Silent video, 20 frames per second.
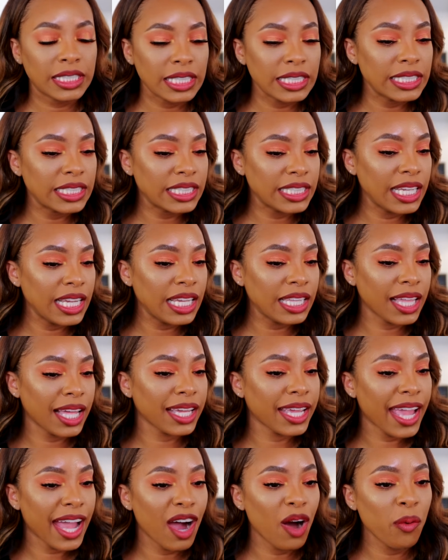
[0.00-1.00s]
just seeing
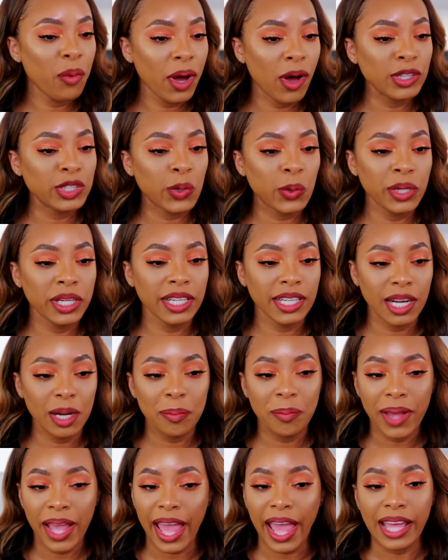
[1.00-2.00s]
like how well it's holding
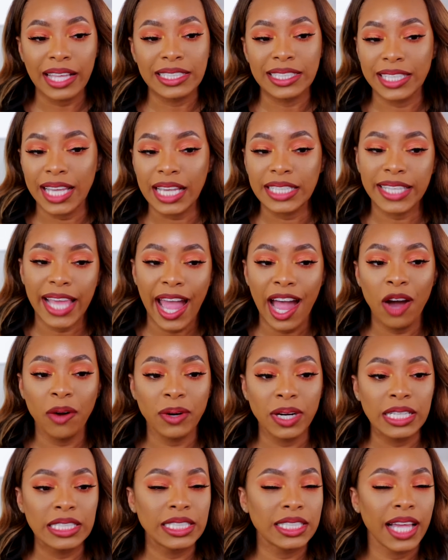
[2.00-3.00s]
up at six
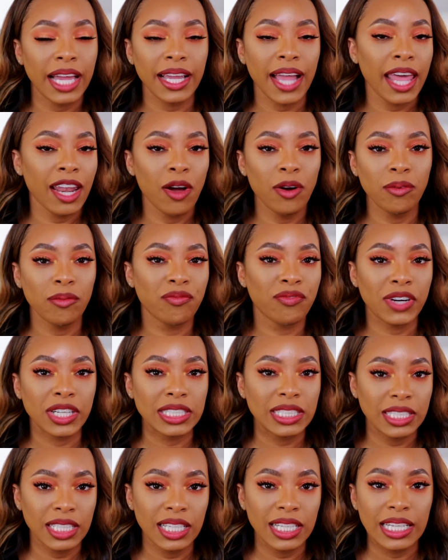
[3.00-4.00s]
hours, like I don't
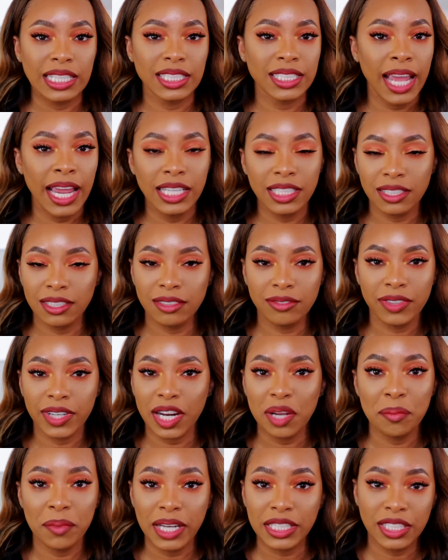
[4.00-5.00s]
foresee it changing
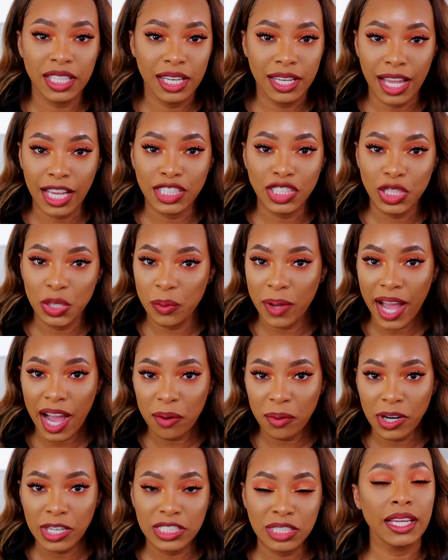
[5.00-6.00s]
very much in the next two
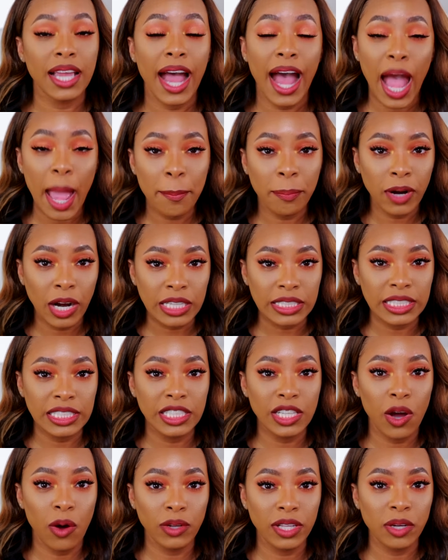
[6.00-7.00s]
hours. I
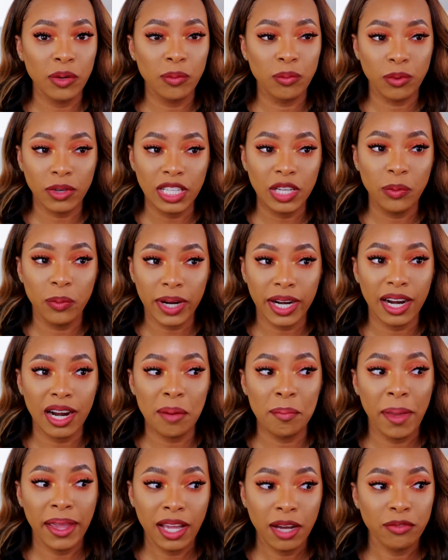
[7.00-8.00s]
personally only really
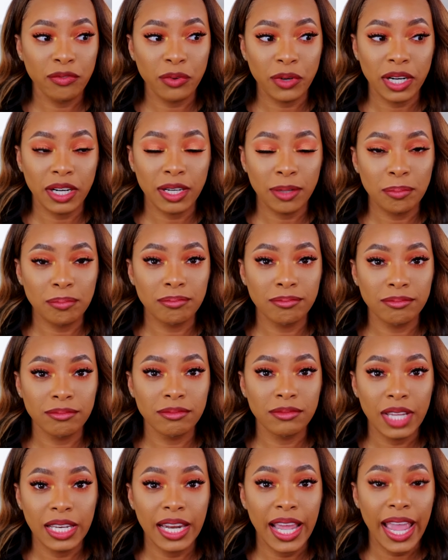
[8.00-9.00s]
wear makeup for
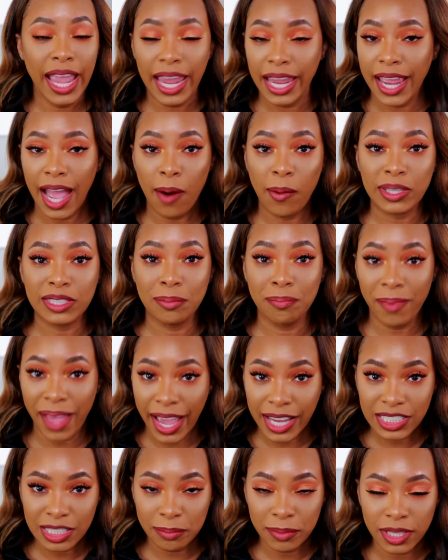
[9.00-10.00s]
an eight hours
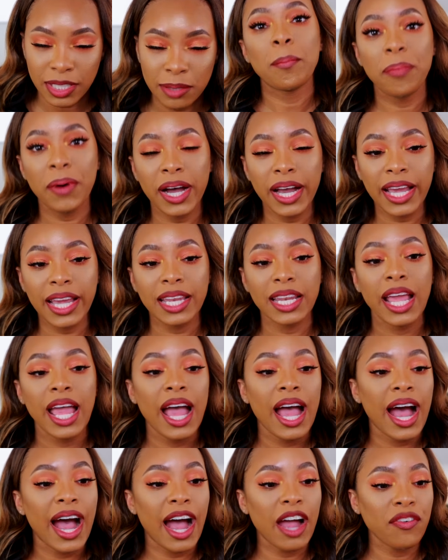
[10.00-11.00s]
maximum, but
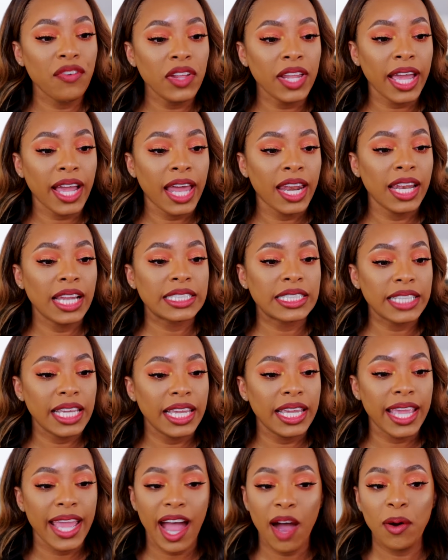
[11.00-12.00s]
I feel like kind of just
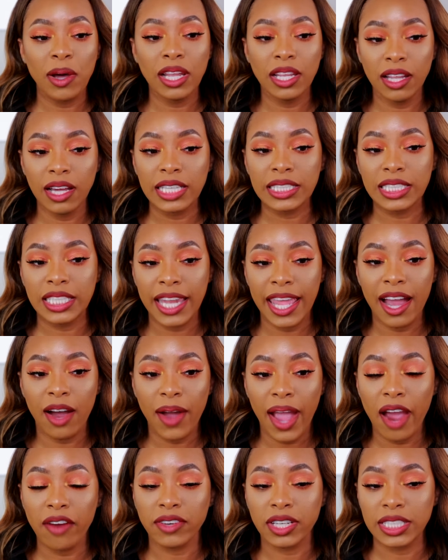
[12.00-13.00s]
seeing how it looks
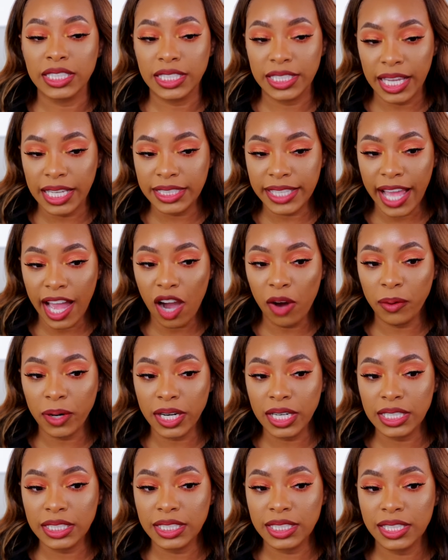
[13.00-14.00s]
now after six
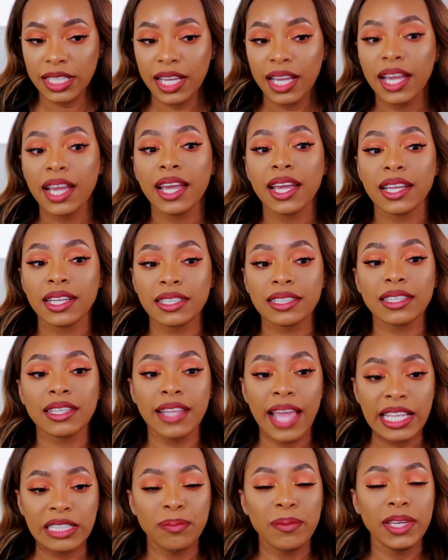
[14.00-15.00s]
hours
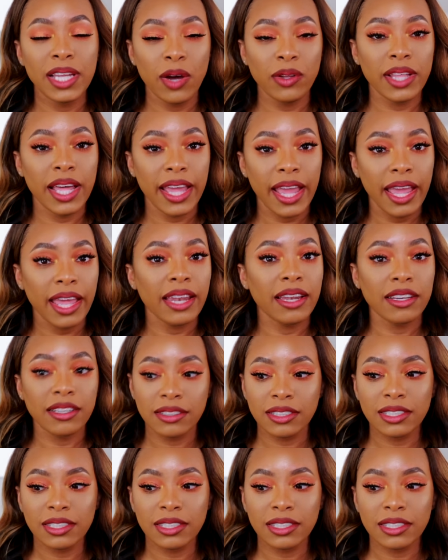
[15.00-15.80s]
lets me know that